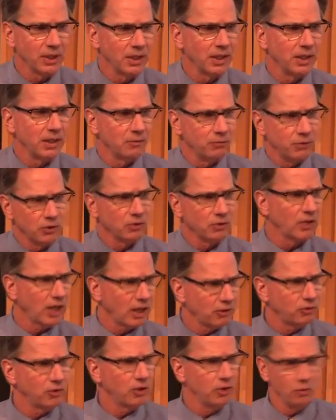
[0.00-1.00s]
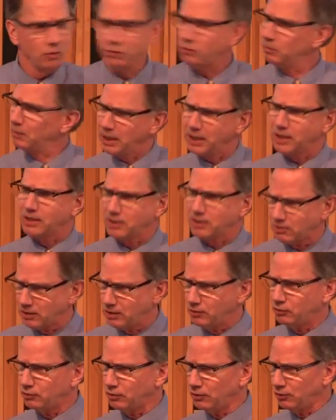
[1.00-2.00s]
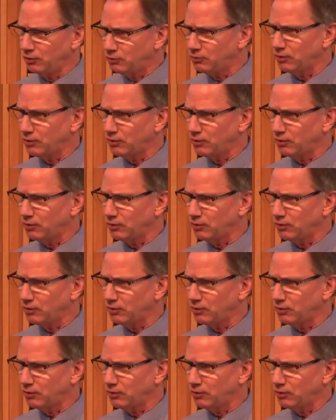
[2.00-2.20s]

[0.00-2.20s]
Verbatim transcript: that if you're attached to the U.S. military, you should do